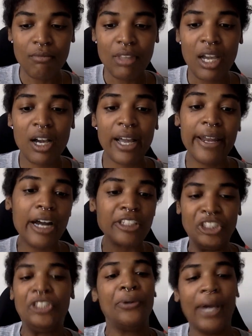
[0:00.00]
and
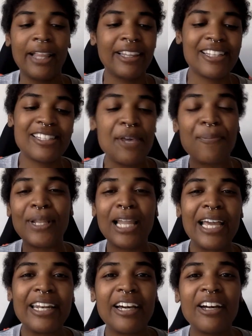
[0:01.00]
Ingenue Ellis,
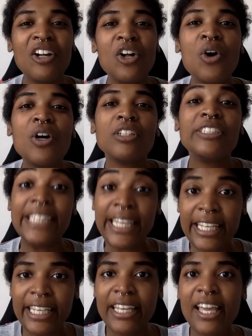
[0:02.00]
Hippolyta
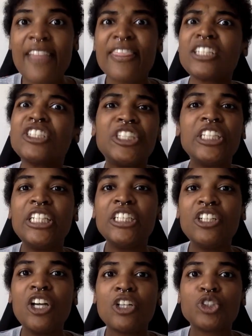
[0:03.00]
D, that
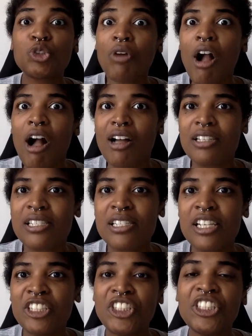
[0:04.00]
she draws.
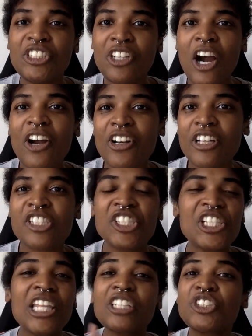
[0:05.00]
She's an artist. She
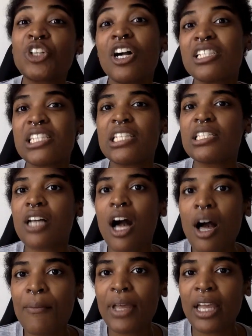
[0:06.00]
like draws these
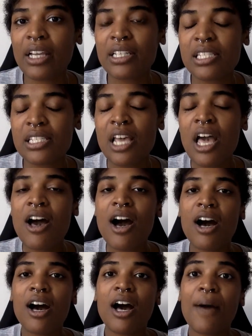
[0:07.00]
comics
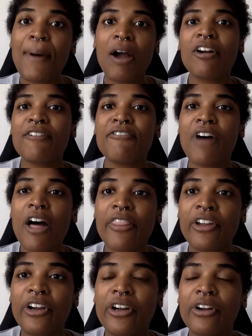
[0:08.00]
about her
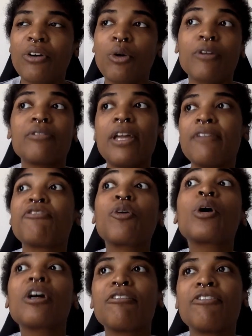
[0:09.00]
father and for
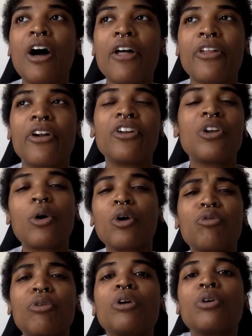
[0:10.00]
her father, you know, her
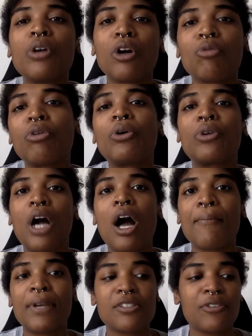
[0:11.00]
road
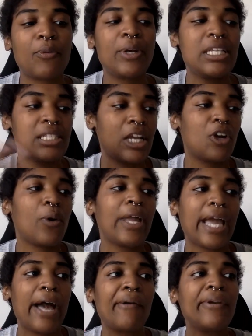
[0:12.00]
comics for when he's like going
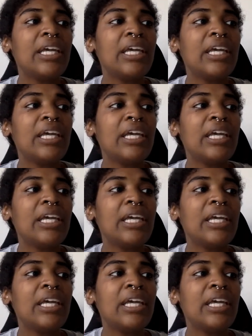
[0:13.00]
out